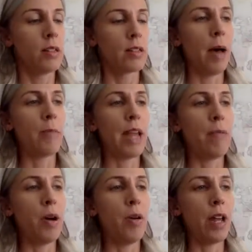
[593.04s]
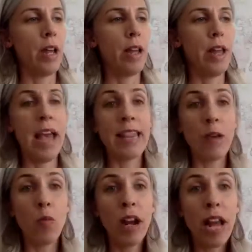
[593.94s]
night mode. And
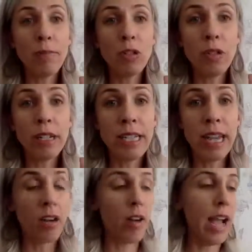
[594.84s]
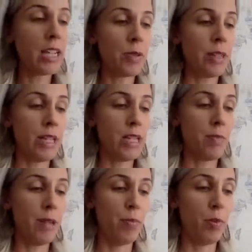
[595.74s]
then what I'm doing to interact with these
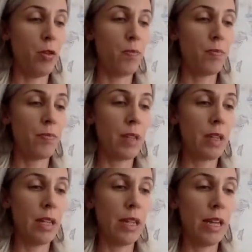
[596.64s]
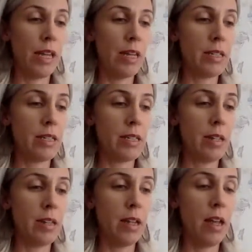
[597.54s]
people is
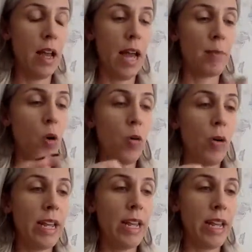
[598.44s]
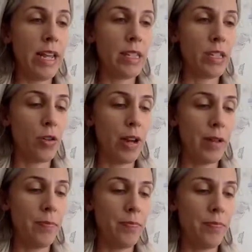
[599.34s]
I'm going into
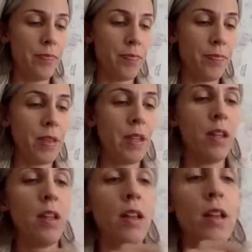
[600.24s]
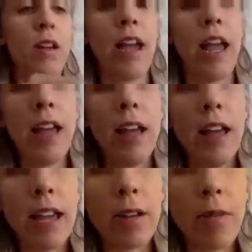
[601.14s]
Instagram. Okay,
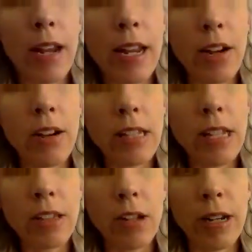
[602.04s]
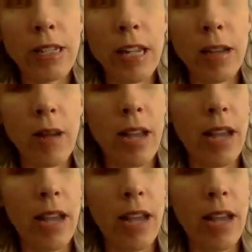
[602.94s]
and right here, see, it's already telling me I